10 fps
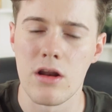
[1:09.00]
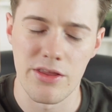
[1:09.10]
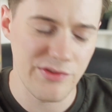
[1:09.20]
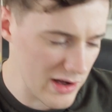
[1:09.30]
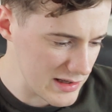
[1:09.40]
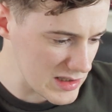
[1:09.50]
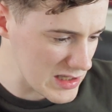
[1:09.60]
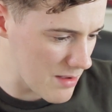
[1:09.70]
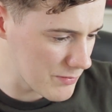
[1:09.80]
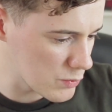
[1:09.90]
But the first
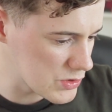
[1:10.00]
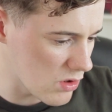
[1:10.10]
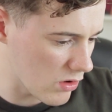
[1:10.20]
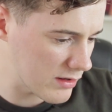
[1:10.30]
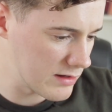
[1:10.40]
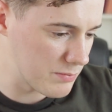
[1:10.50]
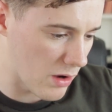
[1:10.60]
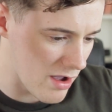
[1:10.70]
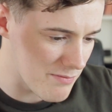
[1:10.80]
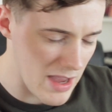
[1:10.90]
attempt was not good,
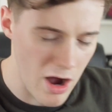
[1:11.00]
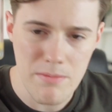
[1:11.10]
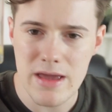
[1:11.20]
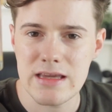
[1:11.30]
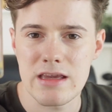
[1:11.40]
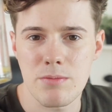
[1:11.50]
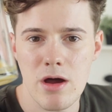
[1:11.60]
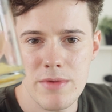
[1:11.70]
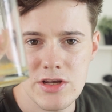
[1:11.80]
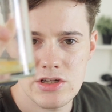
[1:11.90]
but I'm making it
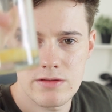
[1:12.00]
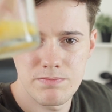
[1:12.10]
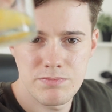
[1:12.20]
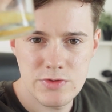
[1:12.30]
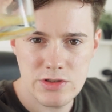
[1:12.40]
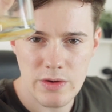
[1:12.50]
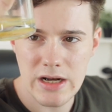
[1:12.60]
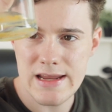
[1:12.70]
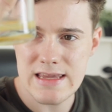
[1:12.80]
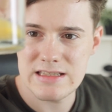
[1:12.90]
my mission to
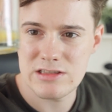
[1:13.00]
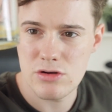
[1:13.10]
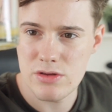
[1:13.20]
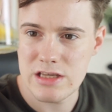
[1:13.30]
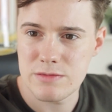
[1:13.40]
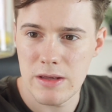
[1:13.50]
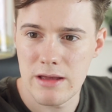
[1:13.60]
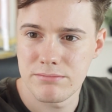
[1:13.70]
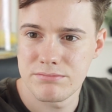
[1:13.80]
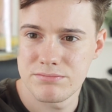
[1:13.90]
at least do this bit.